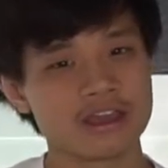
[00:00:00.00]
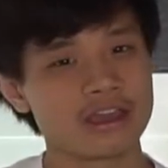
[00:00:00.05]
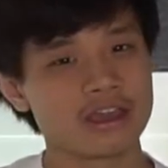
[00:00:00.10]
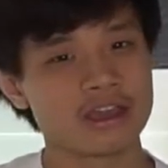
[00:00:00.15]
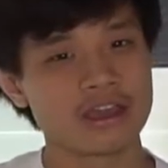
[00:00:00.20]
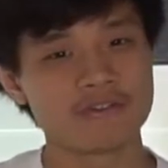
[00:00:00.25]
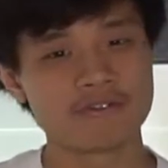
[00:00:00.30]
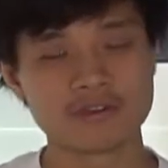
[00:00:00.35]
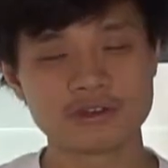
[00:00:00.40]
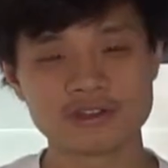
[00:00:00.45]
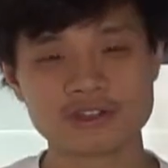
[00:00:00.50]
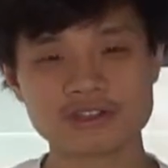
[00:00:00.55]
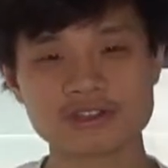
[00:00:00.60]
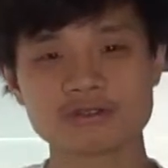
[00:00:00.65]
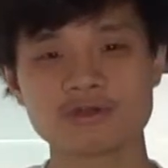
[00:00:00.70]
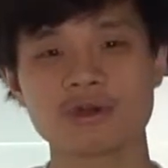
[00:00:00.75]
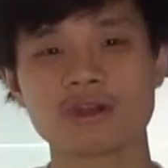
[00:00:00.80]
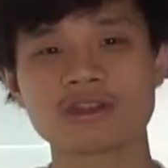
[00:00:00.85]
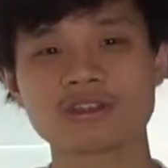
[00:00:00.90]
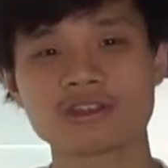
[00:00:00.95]
if you just
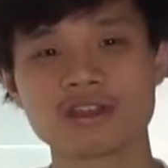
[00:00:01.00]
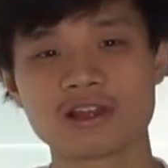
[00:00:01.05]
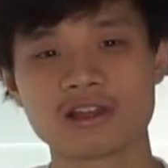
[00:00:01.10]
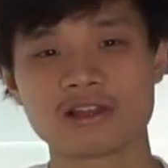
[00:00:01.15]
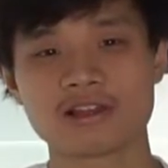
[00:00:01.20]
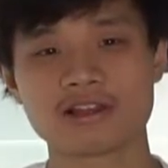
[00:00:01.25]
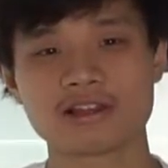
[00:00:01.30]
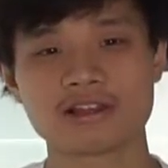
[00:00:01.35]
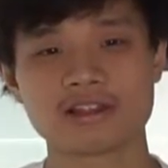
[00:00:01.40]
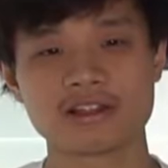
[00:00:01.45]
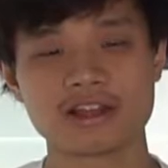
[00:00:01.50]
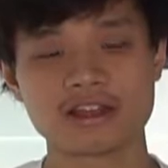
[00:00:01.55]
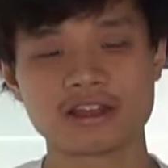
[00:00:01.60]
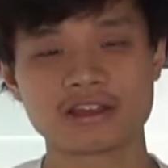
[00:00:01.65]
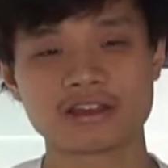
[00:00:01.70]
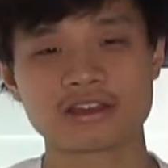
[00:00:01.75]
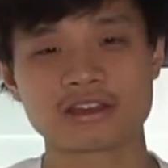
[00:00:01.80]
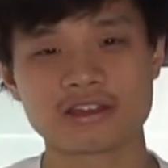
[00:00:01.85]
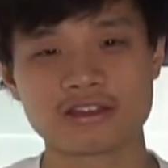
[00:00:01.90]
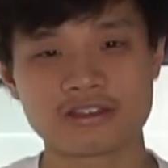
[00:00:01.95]
want the
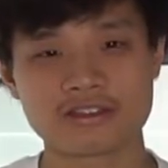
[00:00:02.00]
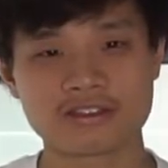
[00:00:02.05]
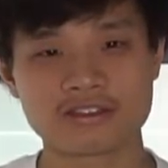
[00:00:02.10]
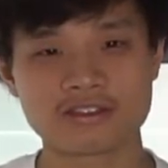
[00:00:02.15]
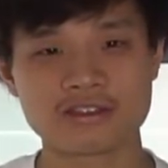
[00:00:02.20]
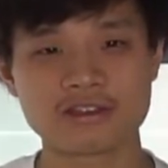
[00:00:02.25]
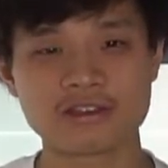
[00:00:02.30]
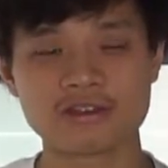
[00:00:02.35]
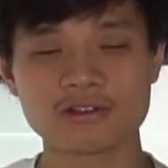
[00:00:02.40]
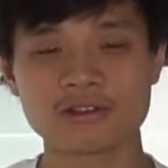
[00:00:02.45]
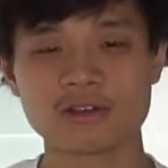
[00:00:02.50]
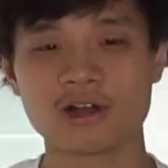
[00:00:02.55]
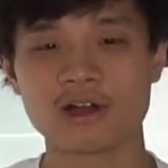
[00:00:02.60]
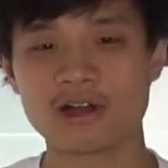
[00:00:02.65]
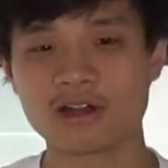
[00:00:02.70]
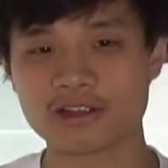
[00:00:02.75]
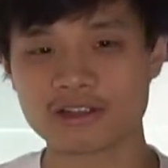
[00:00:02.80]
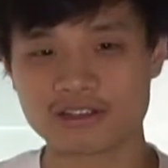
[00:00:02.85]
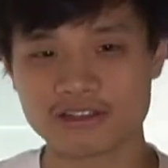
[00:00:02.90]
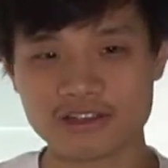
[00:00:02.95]
like too
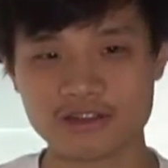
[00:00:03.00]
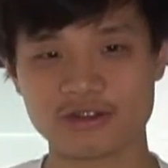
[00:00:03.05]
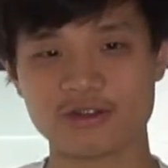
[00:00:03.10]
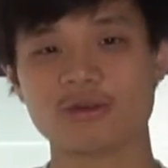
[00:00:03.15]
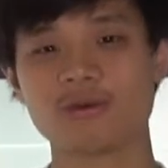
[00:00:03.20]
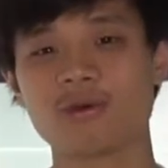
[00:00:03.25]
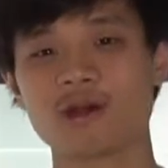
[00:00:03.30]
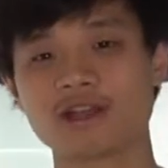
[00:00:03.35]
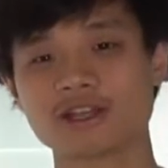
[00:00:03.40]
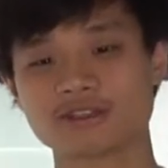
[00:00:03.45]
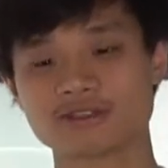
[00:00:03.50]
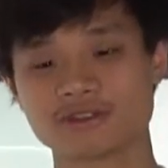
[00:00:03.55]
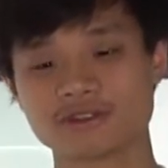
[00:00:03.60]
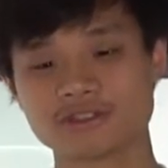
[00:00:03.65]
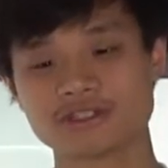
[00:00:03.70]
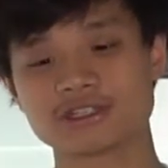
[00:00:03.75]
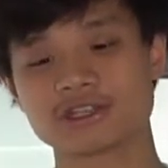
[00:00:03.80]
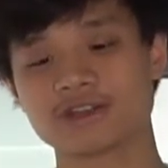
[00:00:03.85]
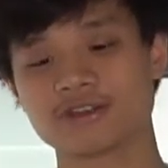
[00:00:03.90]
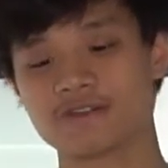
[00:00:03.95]
long didn't watch
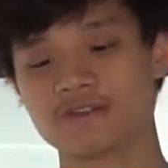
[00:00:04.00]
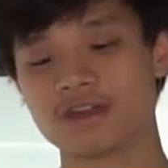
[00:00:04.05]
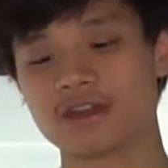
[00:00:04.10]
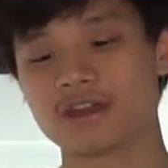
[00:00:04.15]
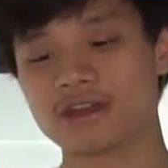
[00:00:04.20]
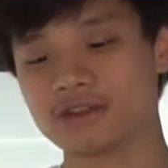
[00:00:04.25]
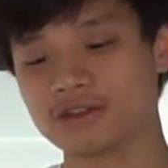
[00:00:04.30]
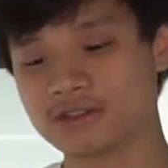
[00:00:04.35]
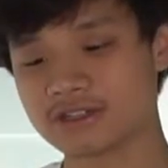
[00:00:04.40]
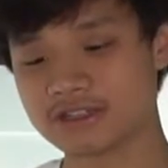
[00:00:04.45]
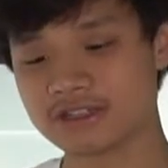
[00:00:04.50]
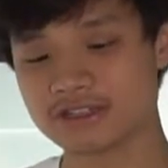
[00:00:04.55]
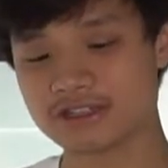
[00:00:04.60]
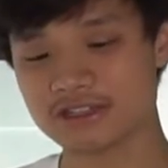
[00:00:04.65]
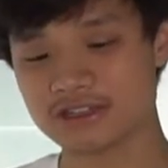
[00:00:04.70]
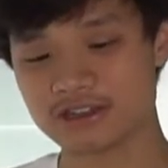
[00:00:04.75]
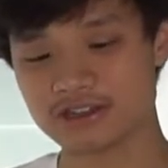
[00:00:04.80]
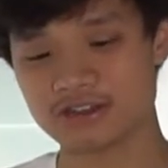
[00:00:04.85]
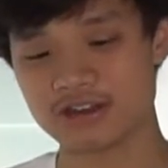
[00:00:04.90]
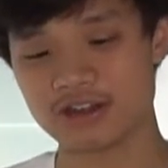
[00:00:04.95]
version of it, you just need
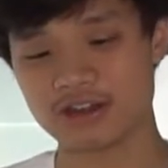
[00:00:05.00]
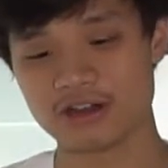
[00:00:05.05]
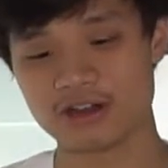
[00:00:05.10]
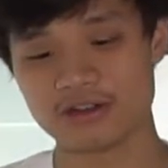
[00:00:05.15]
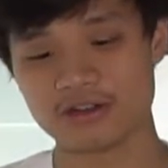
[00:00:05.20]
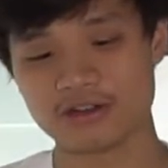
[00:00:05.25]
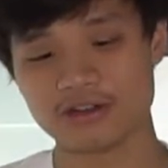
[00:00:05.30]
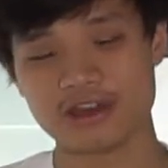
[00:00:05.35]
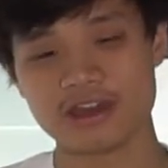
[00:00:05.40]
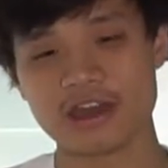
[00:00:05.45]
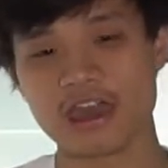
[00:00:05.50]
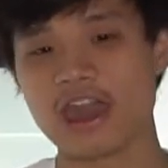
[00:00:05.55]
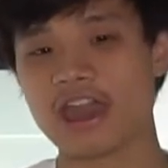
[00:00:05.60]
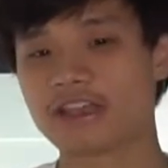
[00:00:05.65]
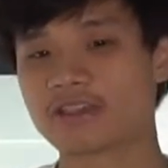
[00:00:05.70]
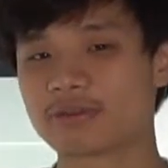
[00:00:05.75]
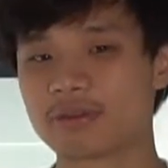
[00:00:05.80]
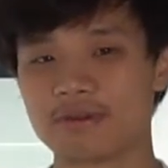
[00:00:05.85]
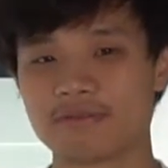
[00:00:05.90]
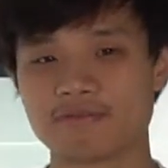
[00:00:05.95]
to know
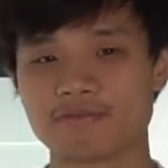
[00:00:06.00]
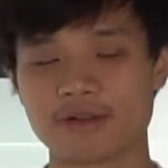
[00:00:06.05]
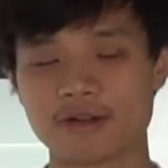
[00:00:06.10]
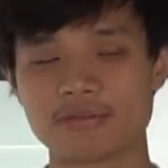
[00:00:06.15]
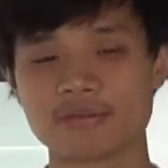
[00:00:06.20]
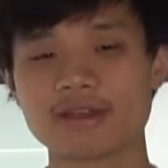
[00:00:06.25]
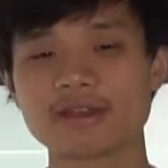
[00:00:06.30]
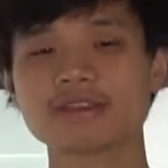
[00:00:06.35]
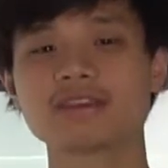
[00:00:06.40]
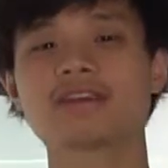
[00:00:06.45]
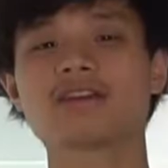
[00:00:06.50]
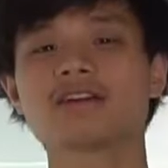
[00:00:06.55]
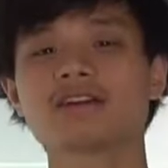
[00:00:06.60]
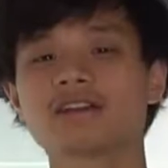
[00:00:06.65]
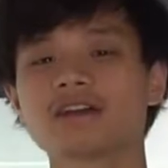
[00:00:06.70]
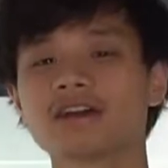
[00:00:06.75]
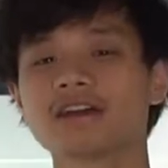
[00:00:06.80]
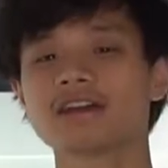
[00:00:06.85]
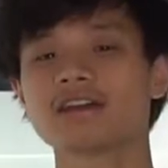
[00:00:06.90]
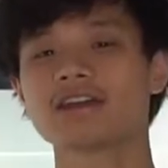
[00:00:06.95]
it's been fermented a
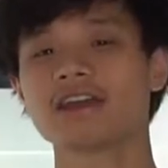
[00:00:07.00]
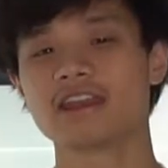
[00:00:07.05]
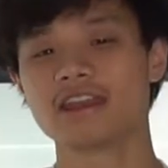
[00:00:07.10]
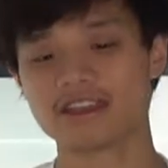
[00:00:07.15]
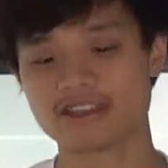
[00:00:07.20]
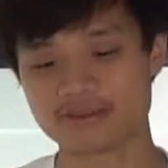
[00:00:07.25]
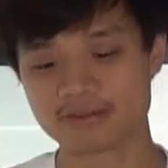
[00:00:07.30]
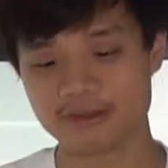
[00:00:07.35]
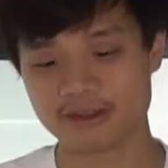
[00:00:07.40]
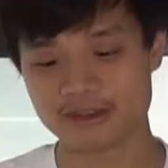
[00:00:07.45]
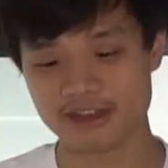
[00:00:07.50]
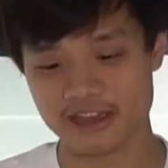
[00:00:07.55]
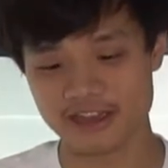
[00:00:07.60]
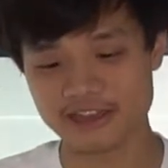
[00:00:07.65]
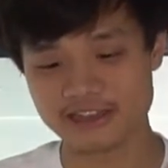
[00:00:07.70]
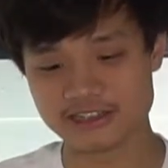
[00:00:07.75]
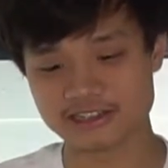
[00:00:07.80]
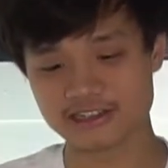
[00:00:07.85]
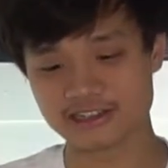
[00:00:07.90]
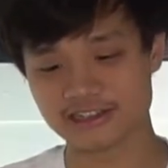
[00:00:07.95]
lot and it's been
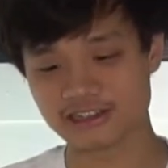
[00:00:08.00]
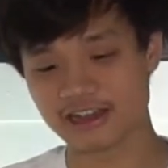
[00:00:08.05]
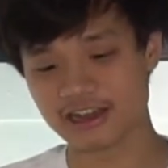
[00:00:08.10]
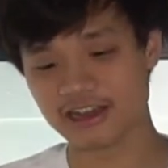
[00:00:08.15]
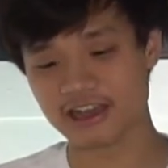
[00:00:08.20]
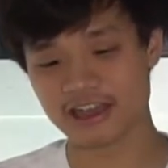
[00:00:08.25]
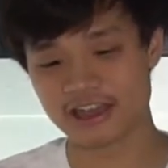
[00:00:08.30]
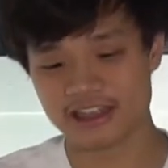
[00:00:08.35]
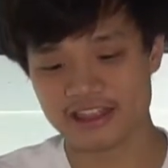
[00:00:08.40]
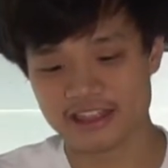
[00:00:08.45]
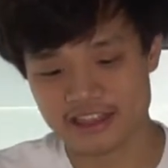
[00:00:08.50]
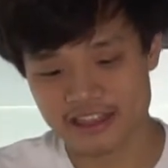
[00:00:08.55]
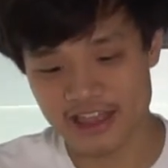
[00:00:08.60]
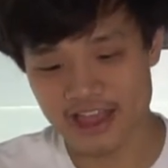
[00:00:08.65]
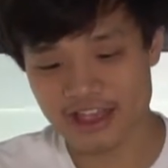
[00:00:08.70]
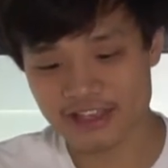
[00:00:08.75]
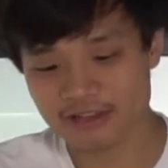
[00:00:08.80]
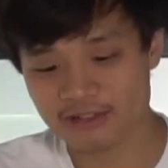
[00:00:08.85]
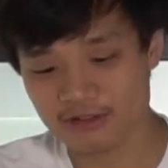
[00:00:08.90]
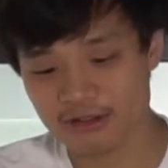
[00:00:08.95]
aged a lot, and
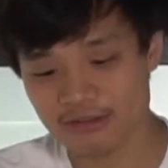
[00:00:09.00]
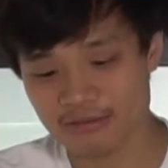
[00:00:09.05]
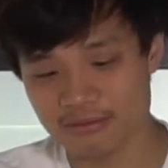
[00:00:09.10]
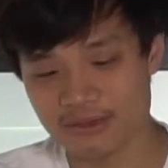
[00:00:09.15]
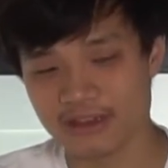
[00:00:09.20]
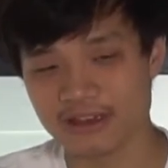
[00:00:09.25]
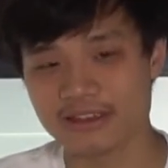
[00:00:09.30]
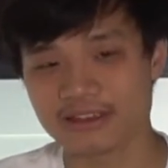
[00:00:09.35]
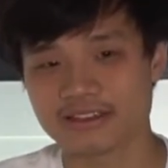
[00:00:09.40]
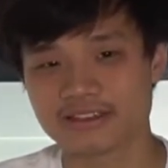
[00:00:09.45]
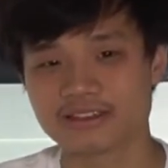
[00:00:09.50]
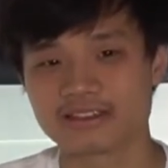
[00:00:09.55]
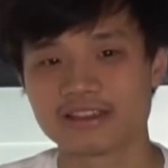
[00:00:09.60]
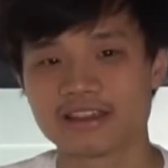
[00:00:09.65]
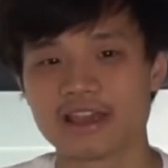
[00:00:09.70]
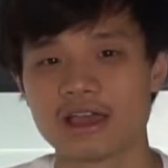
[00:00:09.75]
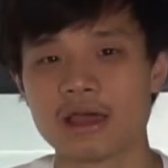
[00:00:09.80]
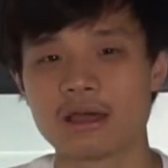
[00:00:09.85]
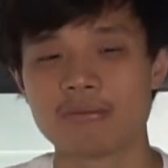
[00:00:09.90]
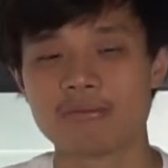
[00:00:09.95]
that's what makes
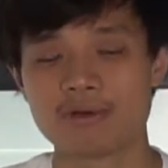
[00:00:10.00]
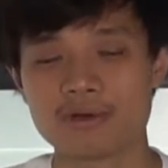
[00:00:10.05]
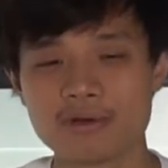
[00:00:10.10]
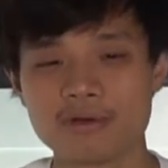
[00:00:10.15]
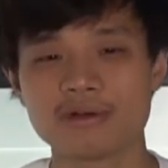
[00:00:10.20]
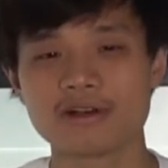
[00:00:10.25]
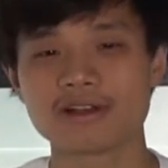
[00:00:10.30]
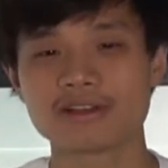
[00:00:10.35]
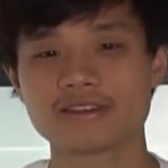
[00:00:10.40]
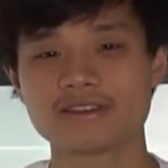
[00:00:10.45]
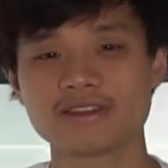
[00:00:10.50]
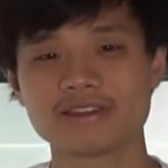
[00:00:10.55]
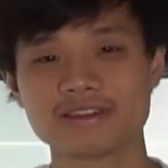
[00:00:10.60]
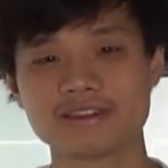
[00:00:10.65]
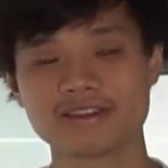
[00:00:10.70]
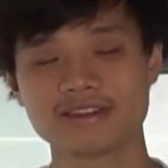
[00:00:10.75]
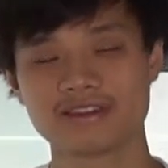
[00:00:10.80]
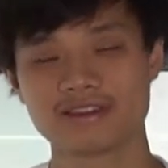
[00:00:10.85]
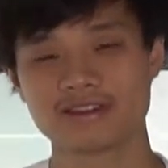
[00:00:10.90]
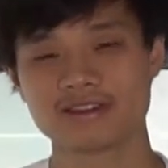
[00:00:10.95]
Pu'er Tea